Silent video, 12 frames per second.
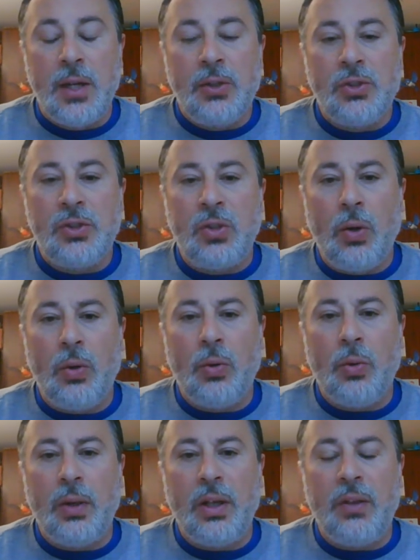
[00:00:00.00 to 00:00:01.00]

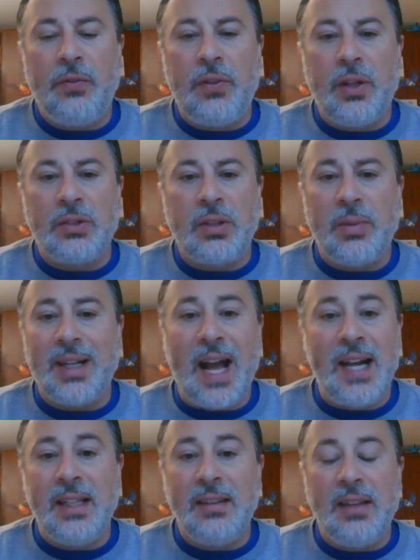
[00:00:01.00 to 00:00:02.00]
So if there's something
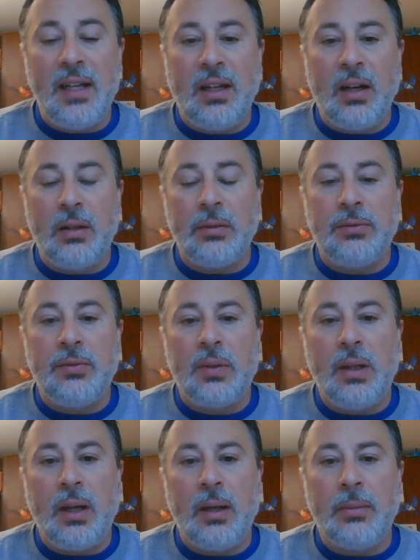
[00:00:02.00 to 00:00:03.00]
I didn't think of,
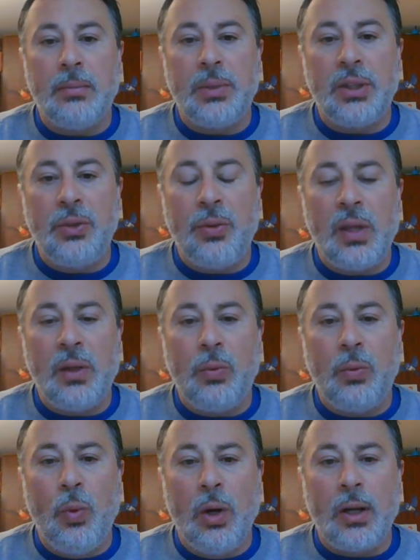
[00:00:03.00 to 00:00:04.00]
but you think
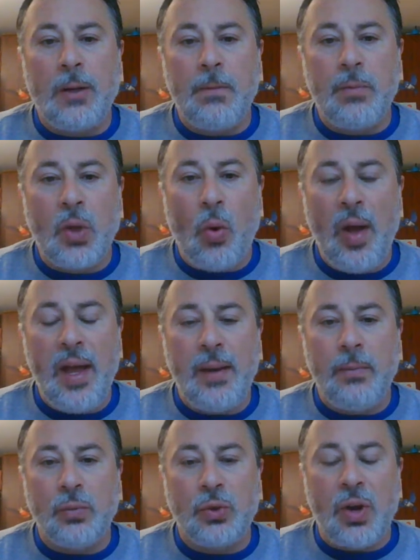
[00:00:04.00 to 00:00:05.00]
would work, go
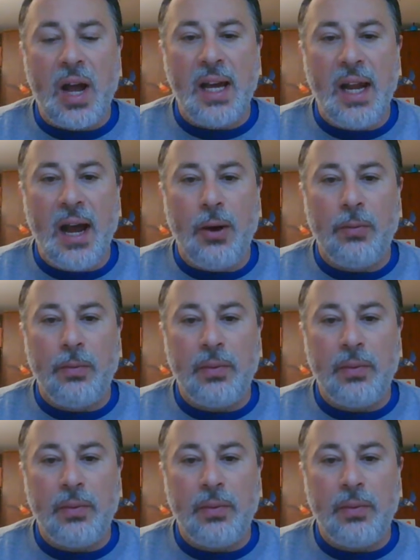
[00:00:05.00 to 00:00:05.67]
ahead and try it out.